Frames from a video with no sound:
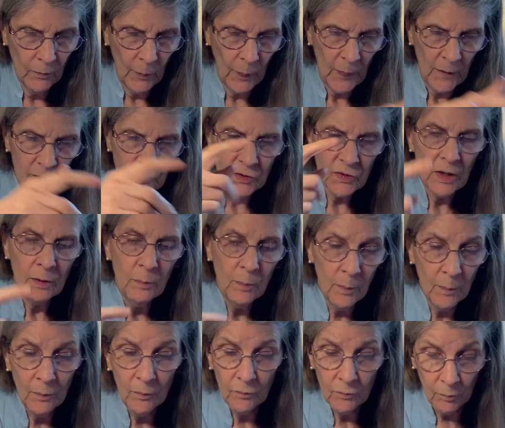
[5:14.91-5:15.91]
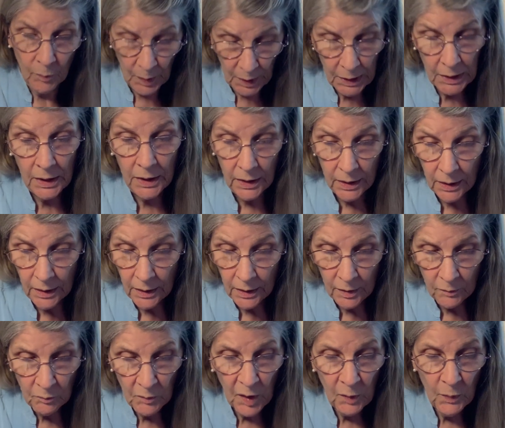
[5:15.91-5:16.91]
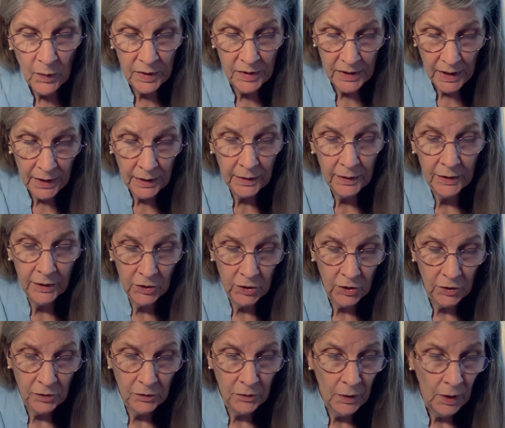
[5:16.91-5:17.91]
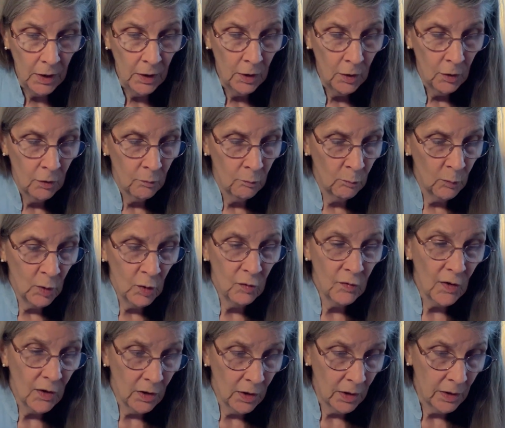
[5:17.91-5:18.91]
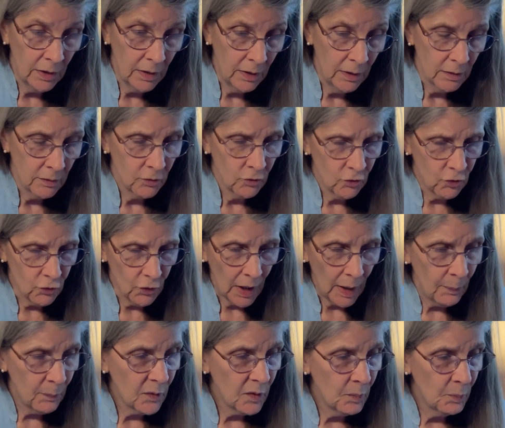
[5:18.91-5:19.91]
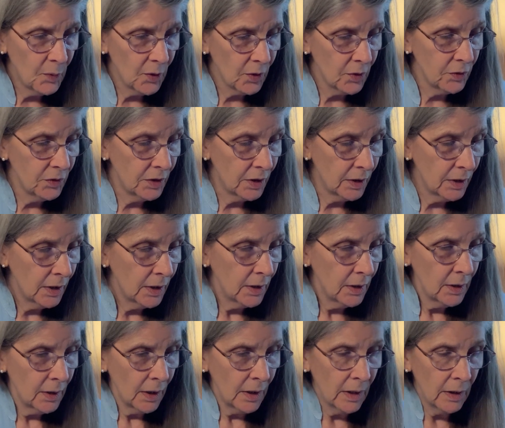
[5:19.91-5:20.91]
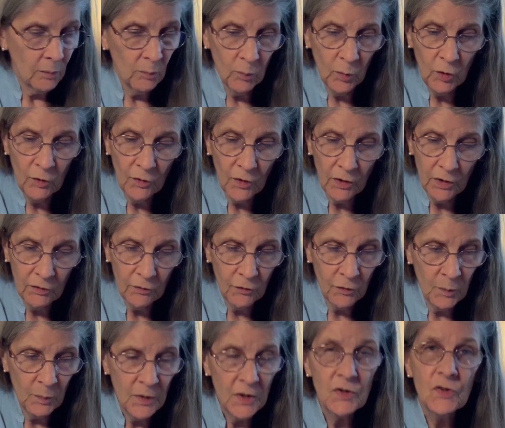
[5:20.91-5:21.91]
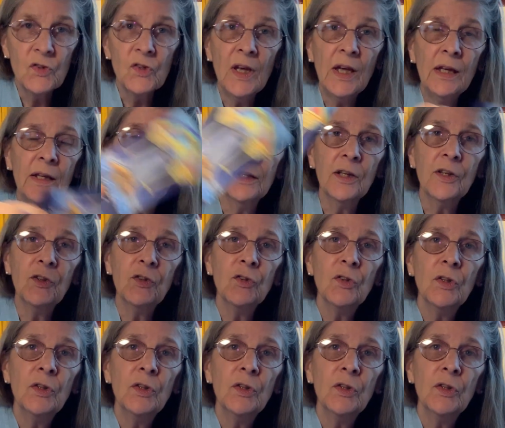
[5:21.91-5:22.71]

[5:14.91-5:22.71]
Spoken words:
Somebody may be telling you, move on, drop the burden, move on from the sadness.